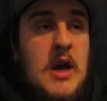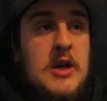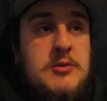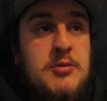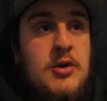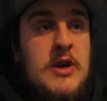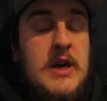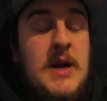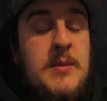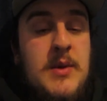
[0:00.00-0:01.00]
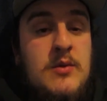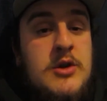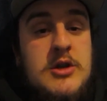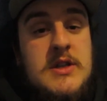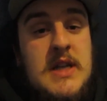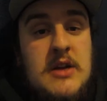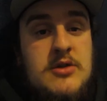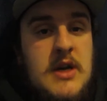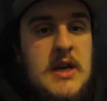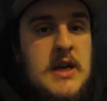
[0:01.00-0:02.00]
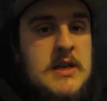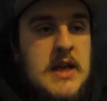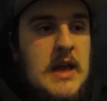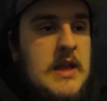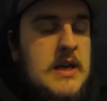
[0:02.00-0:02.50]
I just brought it up that we should start training together,